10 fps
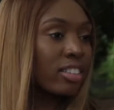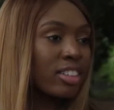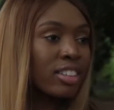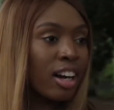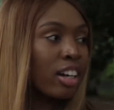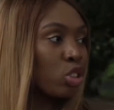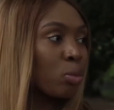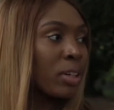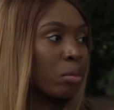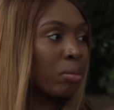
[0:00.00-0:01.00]
It's hard to
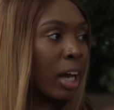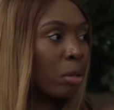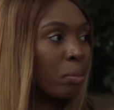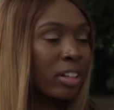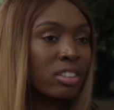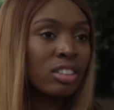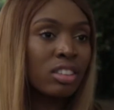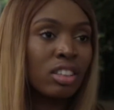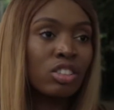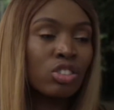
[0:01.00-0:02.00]
be a black person
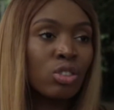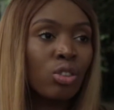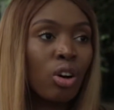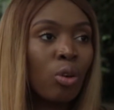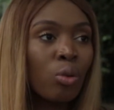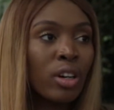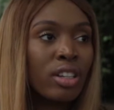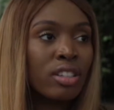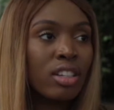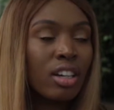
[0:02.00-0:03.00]
because you
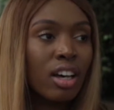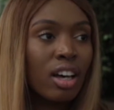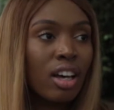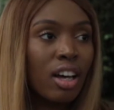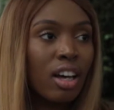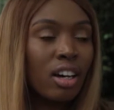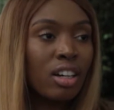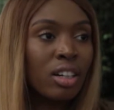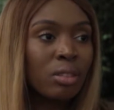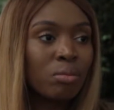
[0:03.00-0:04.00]
always,
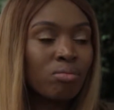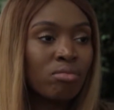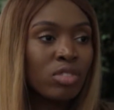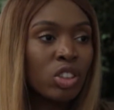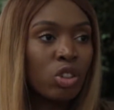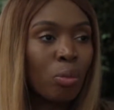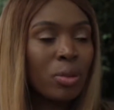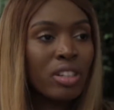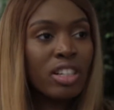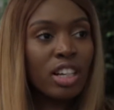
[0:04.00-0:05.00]

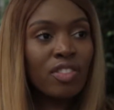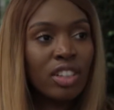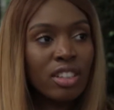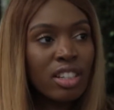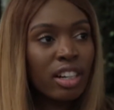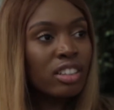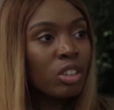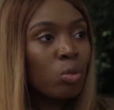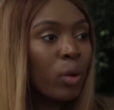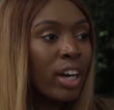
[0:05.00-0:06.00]
perceived in
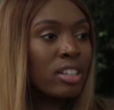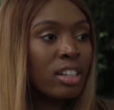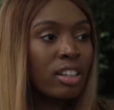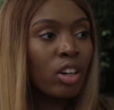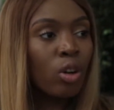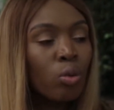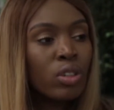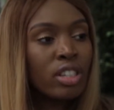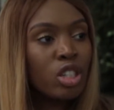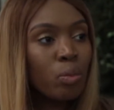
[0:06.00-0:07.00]
certain ways, and they're
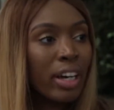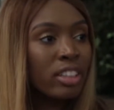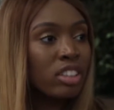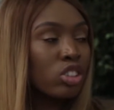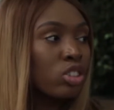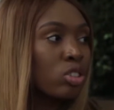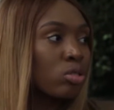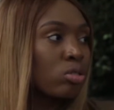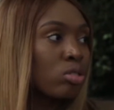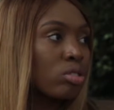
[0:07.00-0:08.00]
always expecting
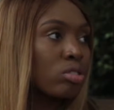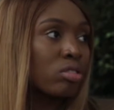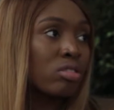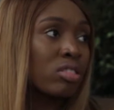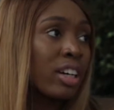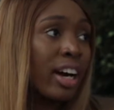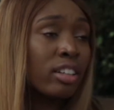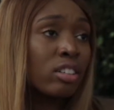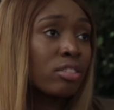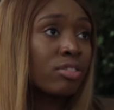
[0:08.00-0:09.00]
you to kind
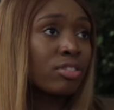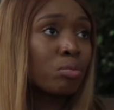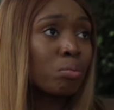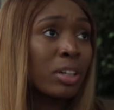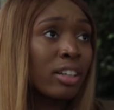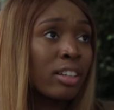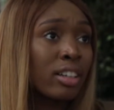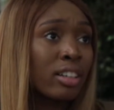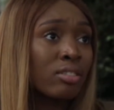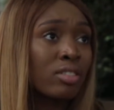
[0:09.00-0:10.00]
of be the